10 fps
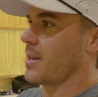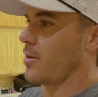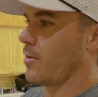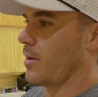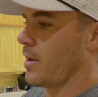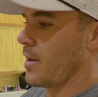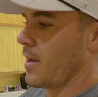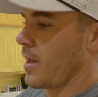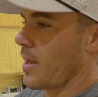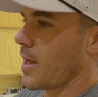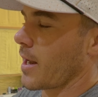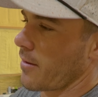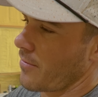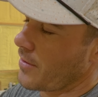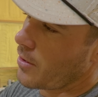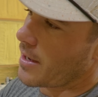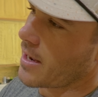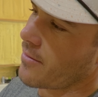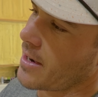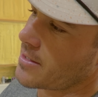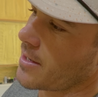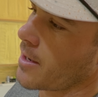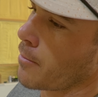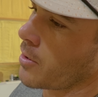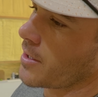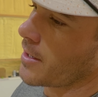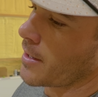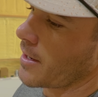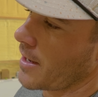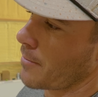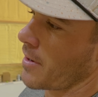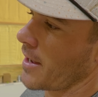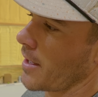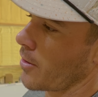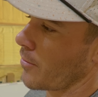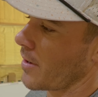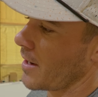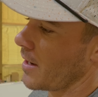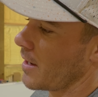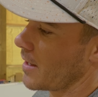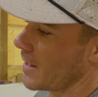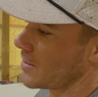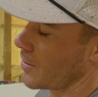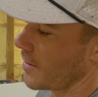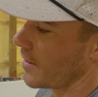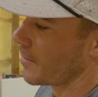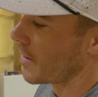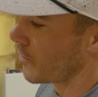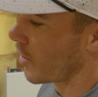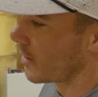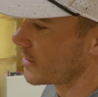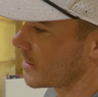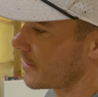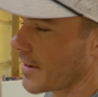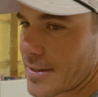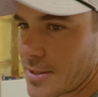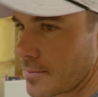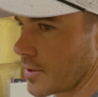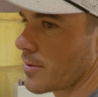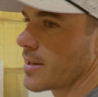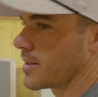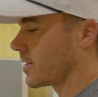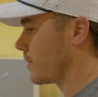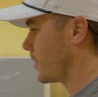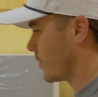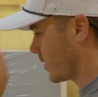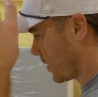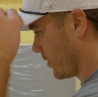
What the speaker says: out, and I feel like I've actually completed it in my head already. And so I think my process of actually building it is gonna be really